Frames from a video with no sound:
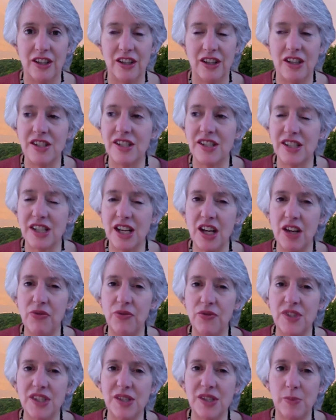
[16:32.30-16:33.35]
A safe
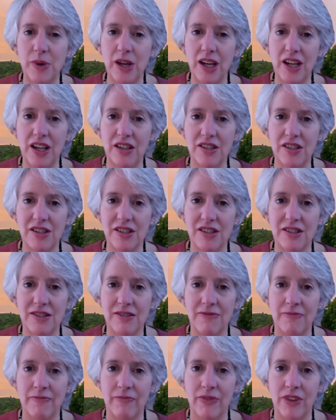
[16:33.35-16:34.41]
space
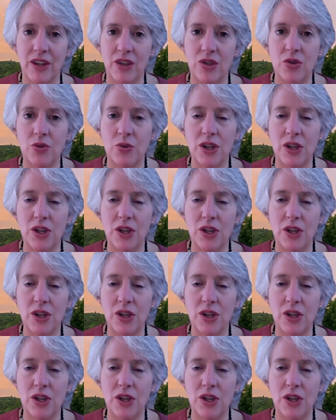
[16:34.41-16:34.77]
to